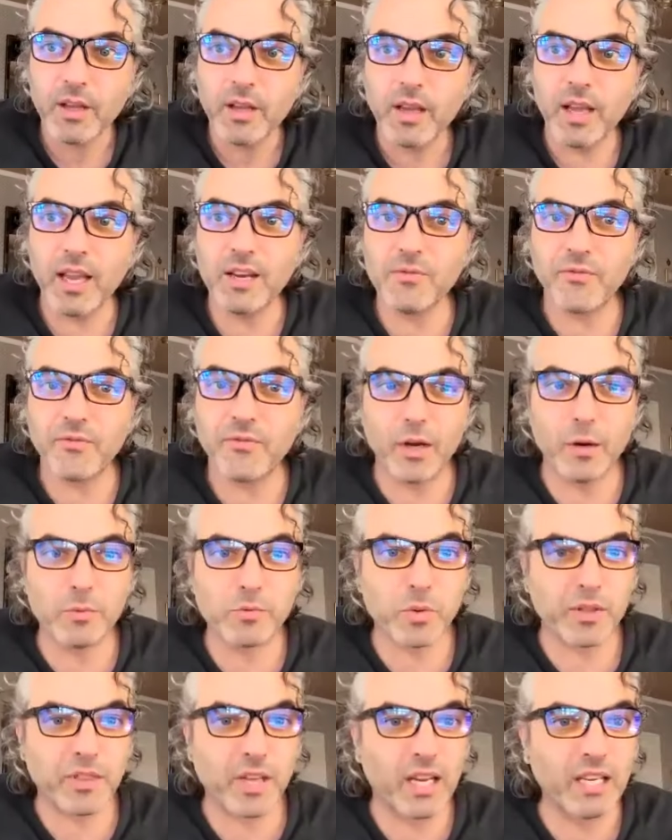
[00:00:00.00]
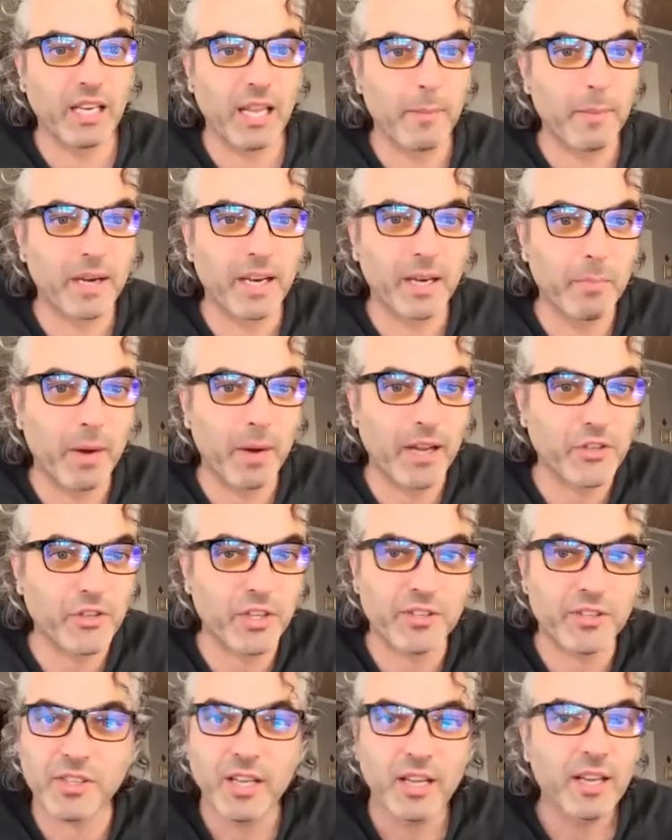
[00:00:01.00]
In films with unlimited
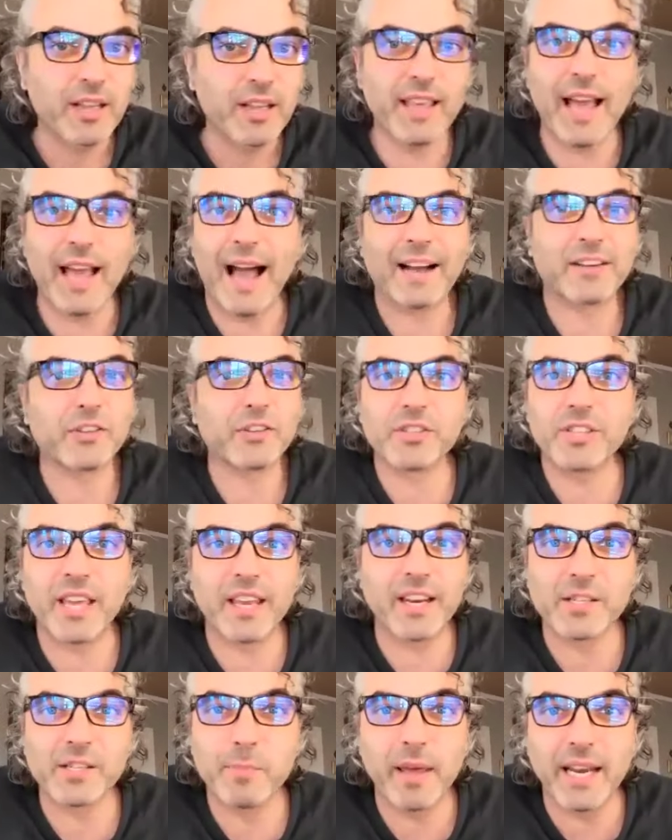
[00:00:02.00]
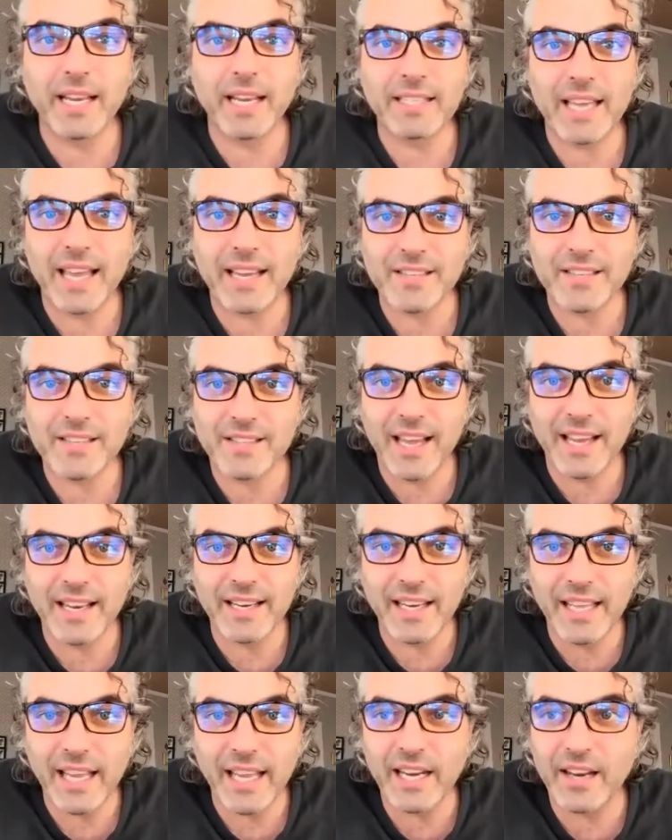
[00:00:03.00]
budgets, the actors get as many takes as they
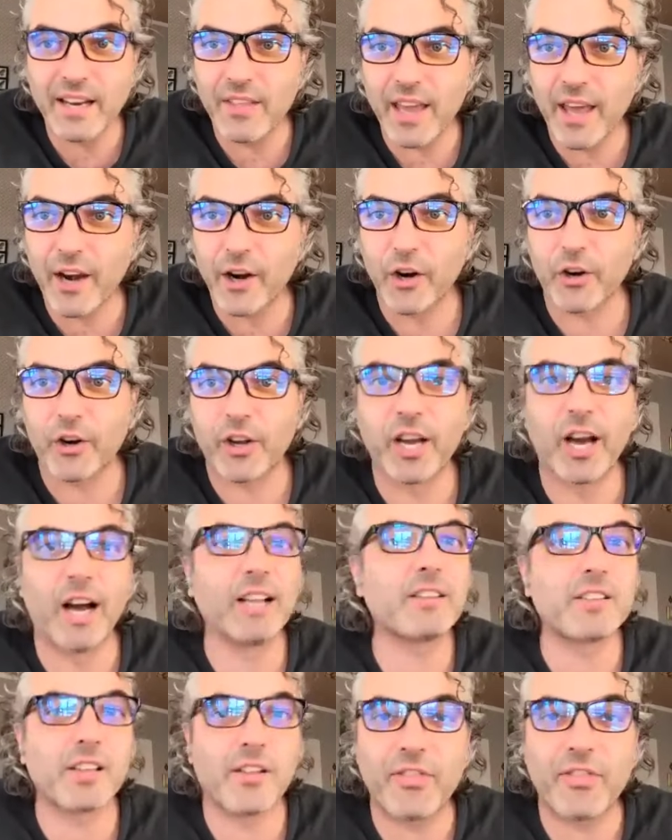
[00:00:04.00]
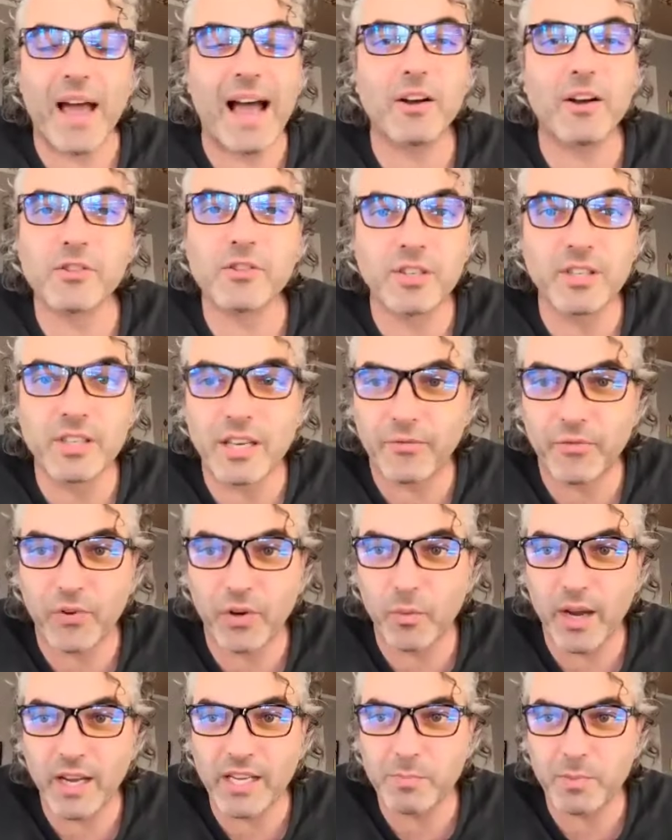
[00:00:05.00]
need and the editor cuts 1,000 different
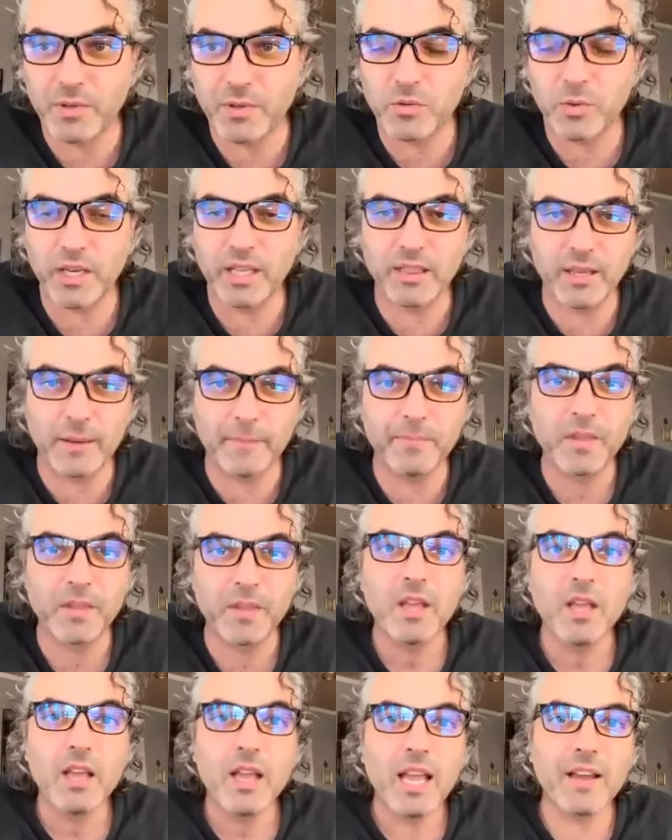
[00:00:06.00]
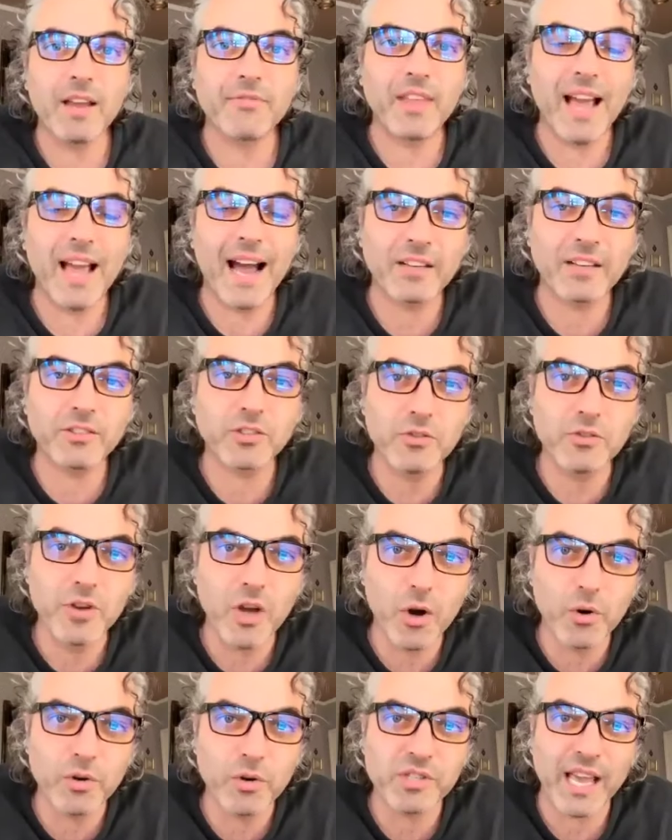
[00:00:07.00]
ways between them. If the actor
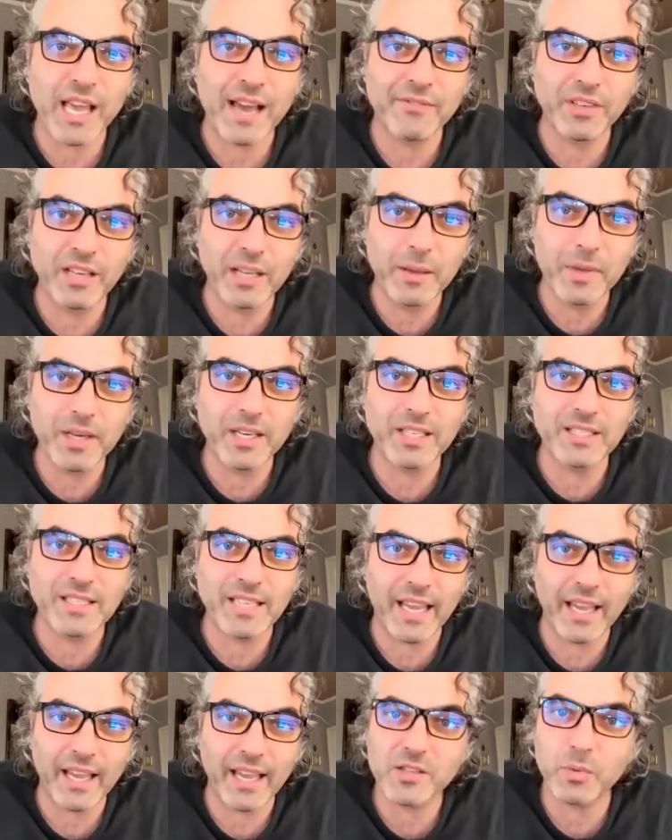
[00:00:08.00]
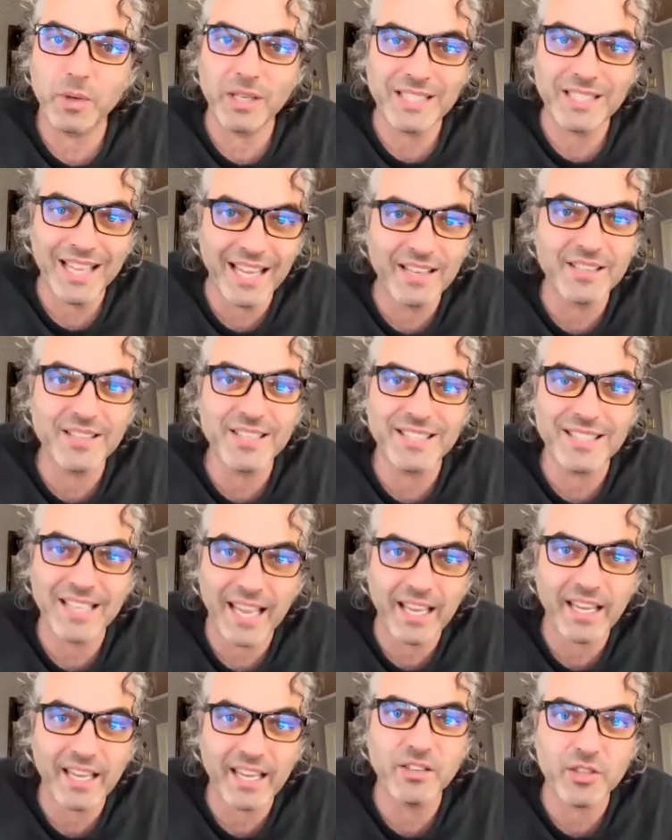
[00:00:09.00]
knows they have limited takes, we tend to
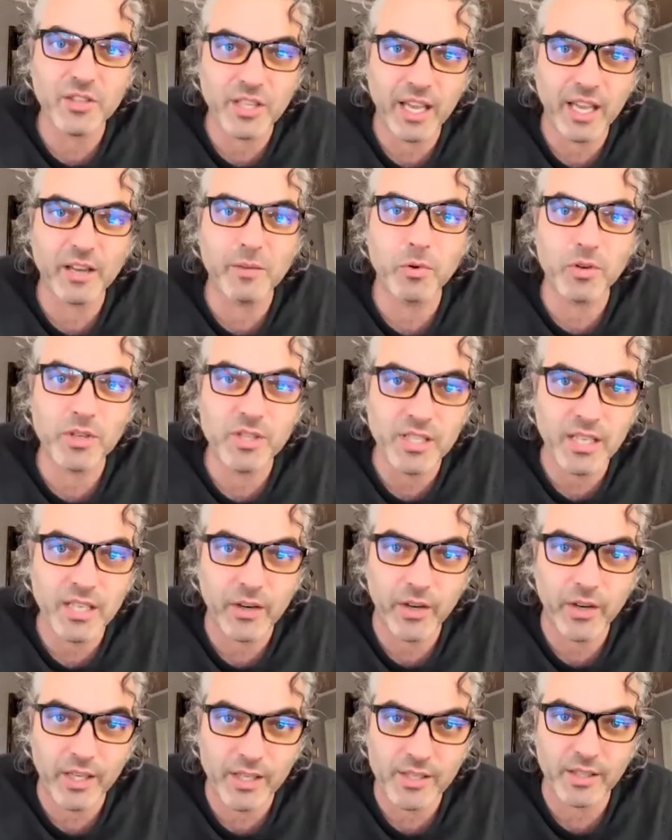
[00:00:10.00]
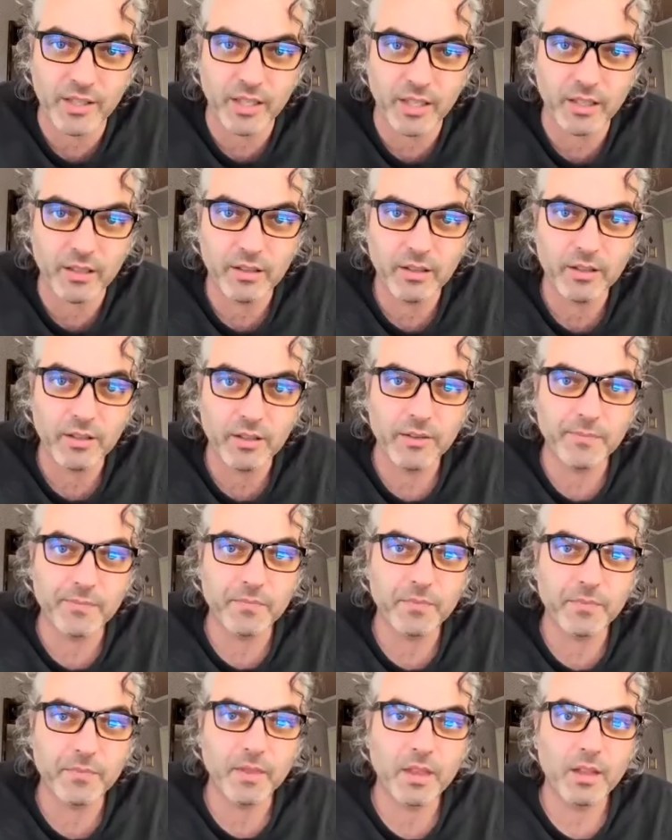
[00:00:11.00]
take each take more seriously,
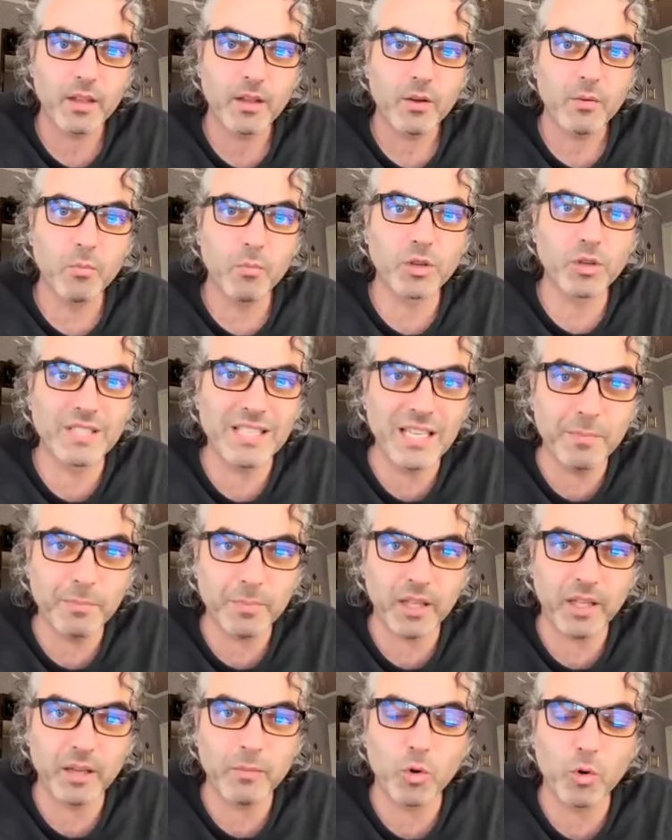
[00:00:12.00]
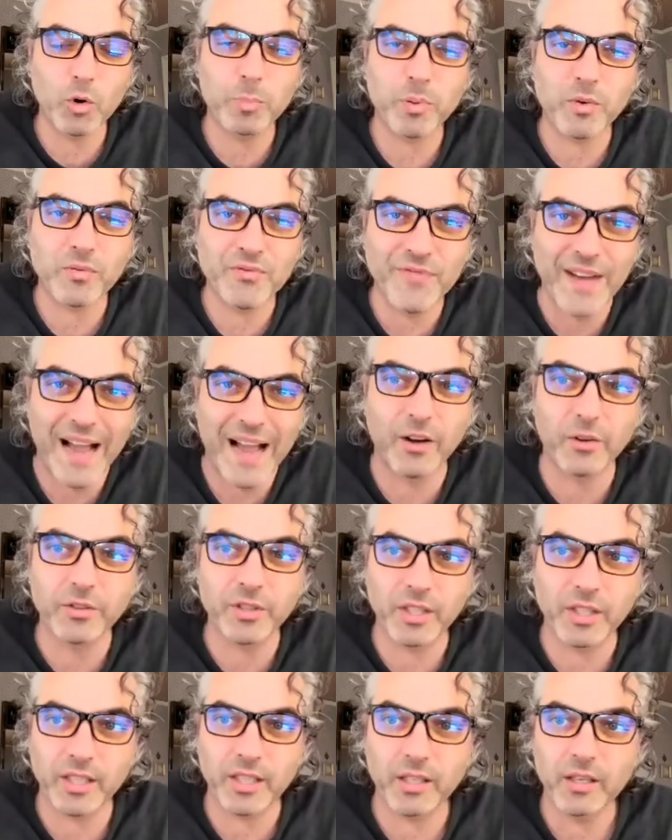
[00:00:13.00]
more deeply, more
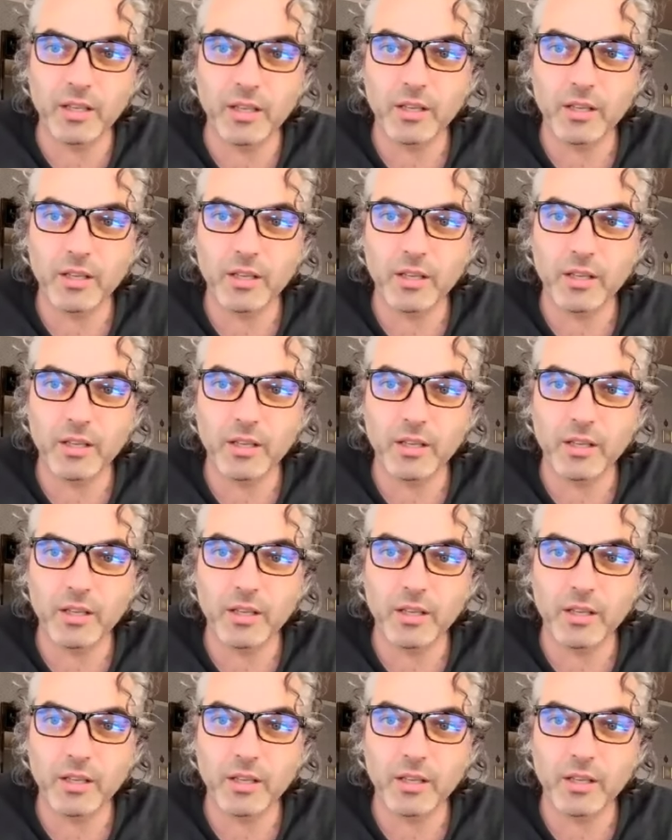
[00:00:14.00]
profoundly.